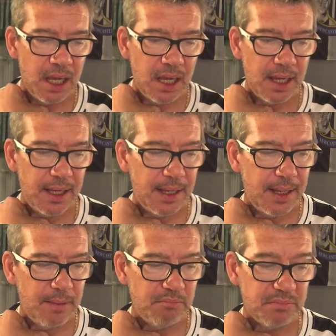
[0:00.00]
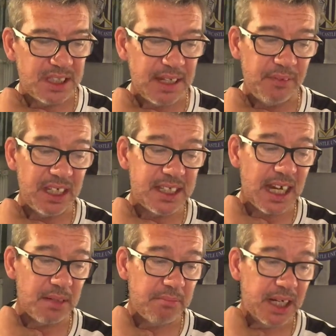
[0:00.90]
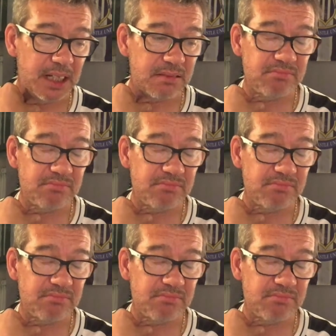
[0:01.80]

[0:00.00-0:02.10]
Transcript: 72nd minute,